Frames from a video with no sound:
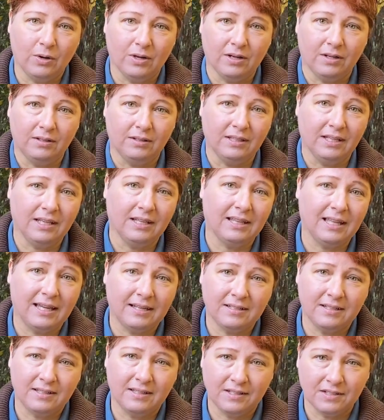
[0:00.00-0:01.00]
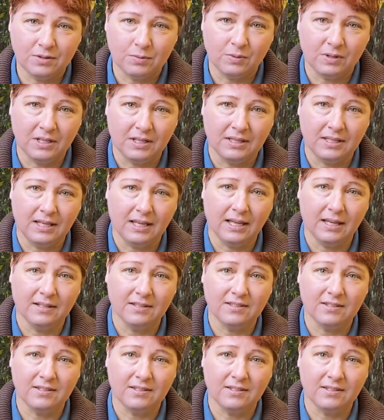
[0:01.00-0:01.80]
and I'll link that to this one at the end.